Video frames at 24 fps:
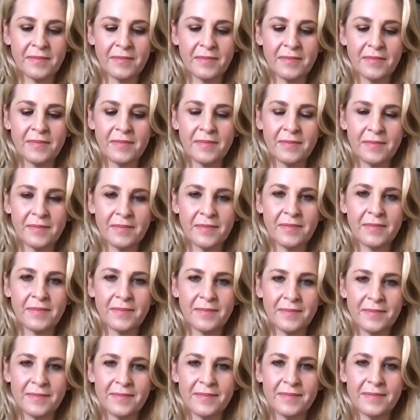
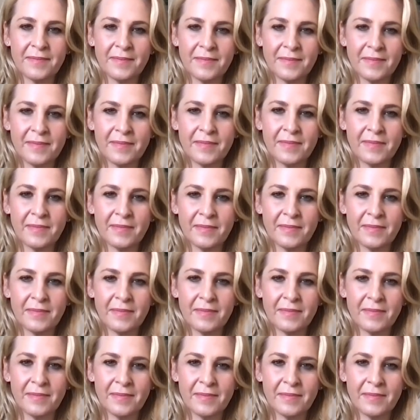
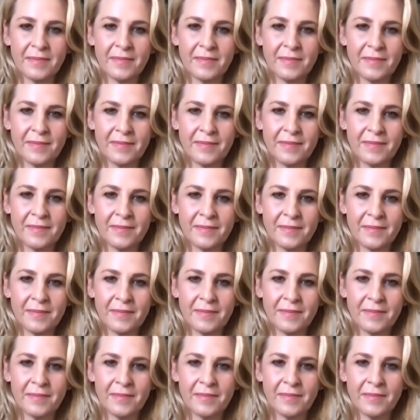
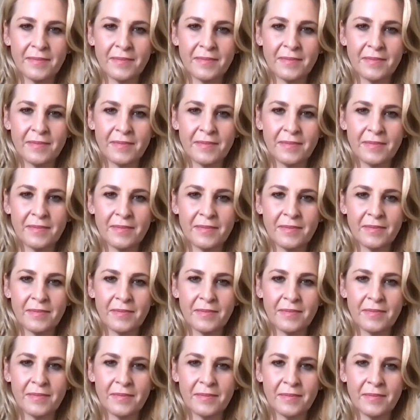
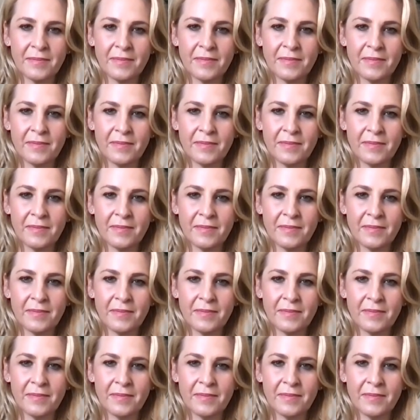The person shown says nothing.